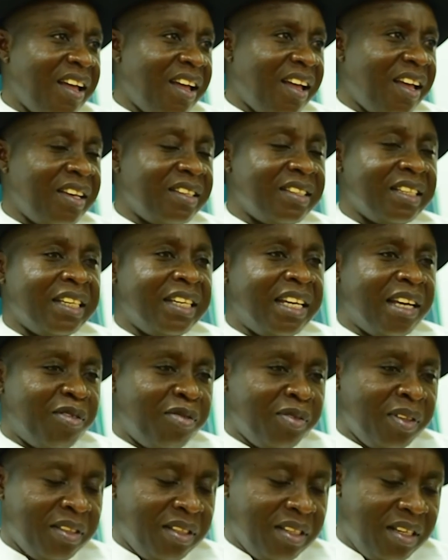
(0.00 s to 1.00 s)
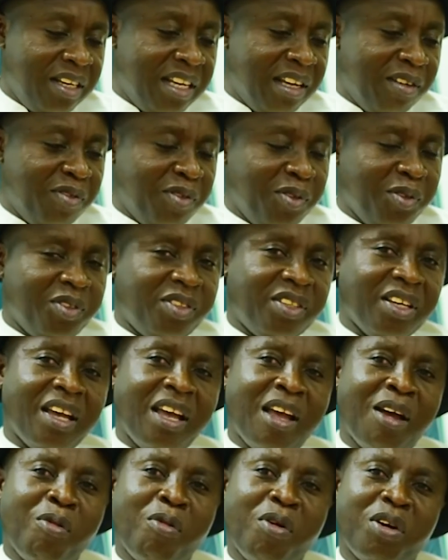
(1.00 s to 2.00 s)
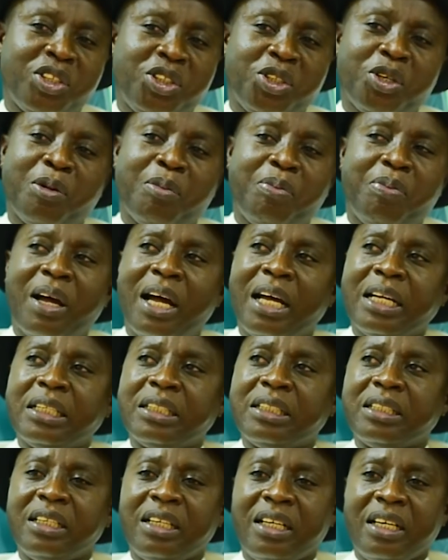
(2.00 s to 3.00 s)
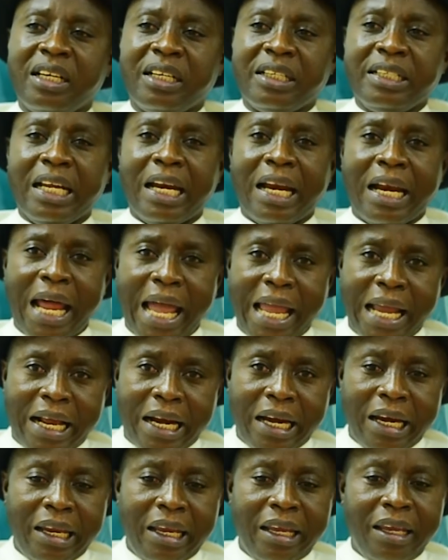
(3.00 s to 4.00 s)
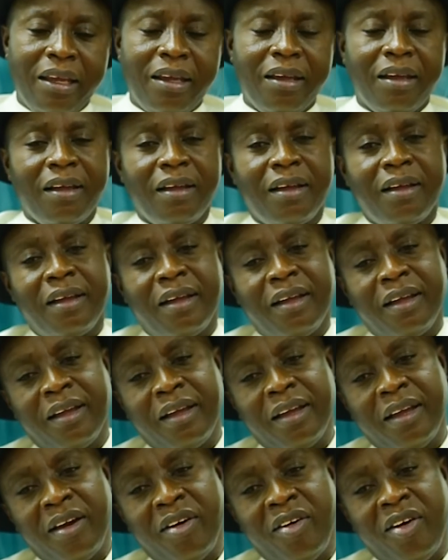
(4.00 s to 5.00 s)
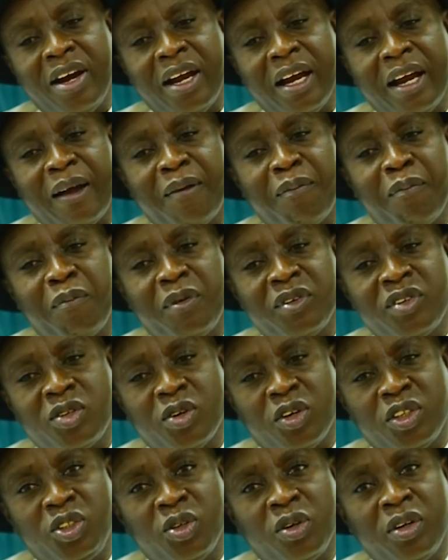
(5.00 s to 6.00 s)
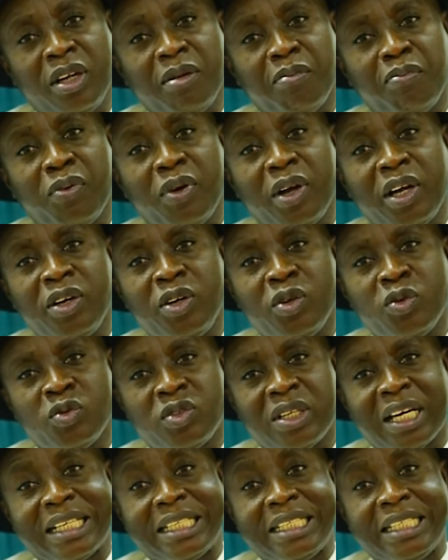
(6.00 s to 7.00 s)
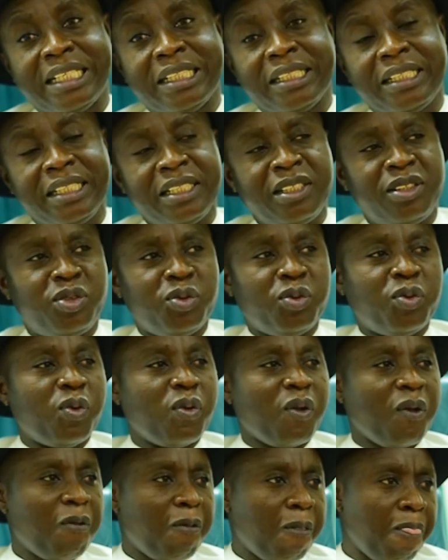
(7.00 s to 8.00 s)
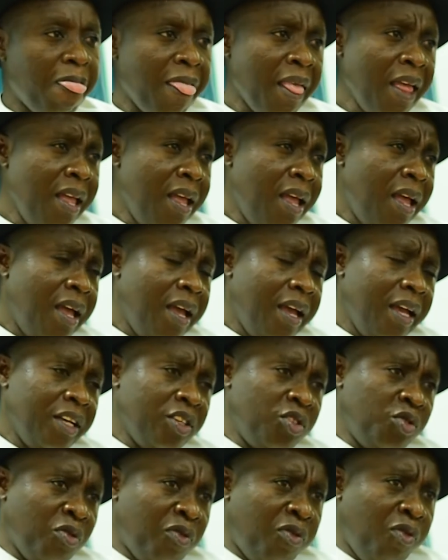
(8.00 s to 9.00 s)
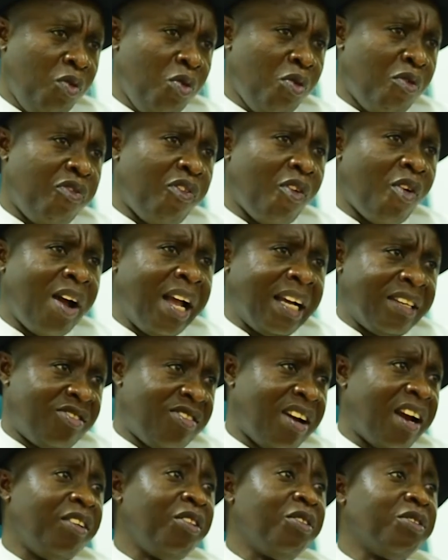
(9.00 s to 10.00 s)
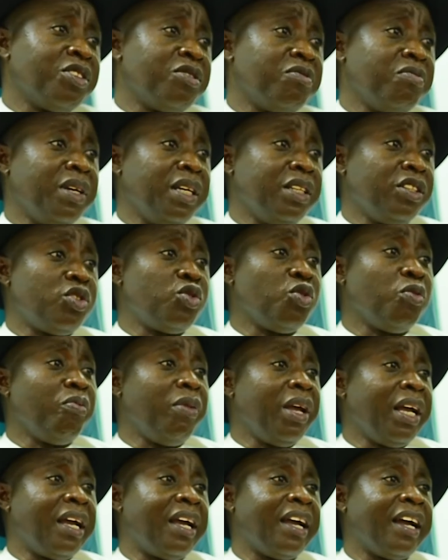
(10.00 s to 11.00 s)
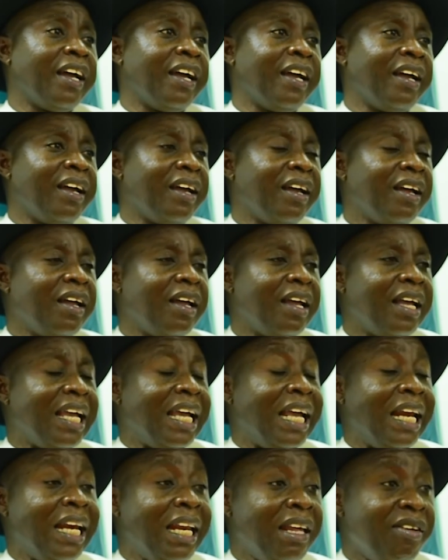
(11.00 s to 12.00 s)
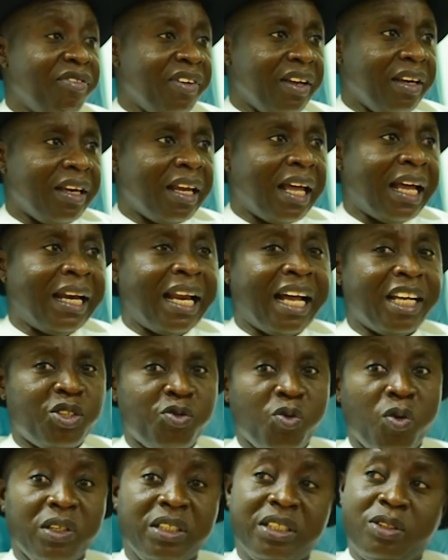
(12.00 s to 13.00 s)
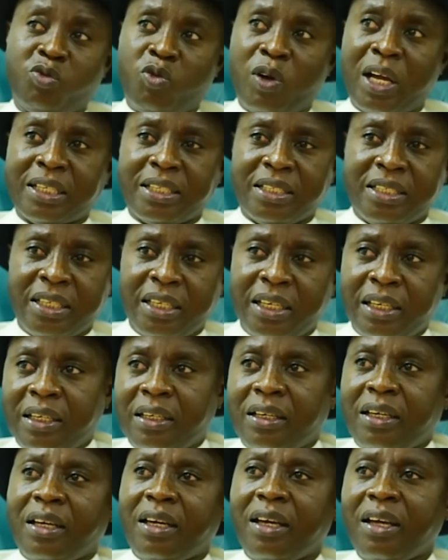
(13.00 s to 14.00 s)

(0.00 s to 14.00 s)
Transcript: is the devil's workshop, and the likely area such unemployed youths are tilting to is to look for extraneous means to make a living, and that's what we are seeing